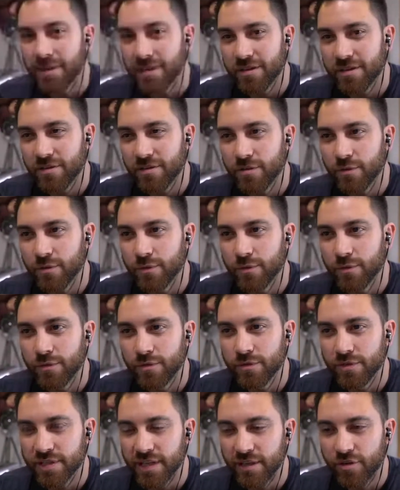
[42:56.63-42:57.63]
you
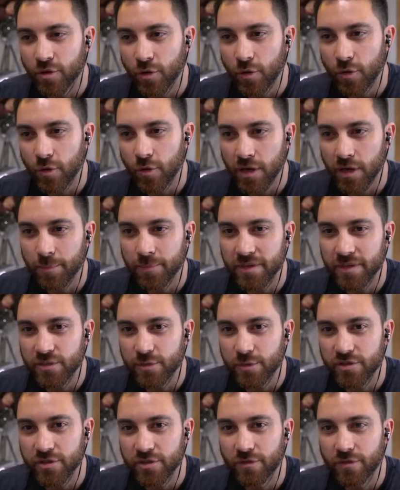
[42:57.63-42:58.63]
said your whole company
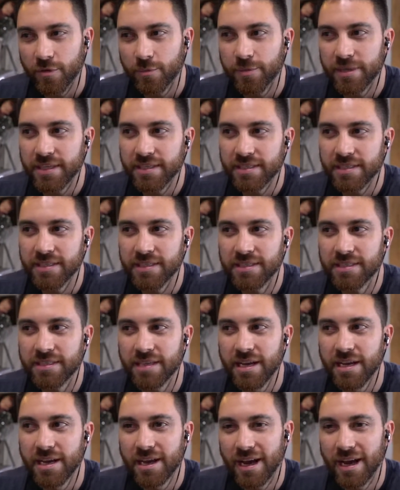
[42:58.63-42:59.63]
switched over to PCs.
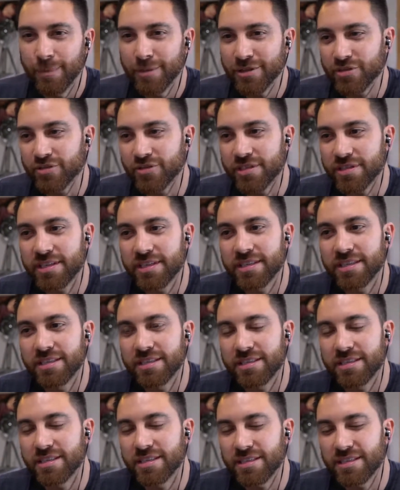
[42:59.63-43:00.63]
I'm interested in,
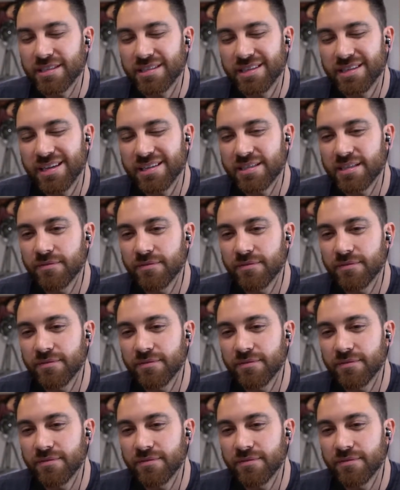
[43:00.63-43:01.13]
this is not stuff you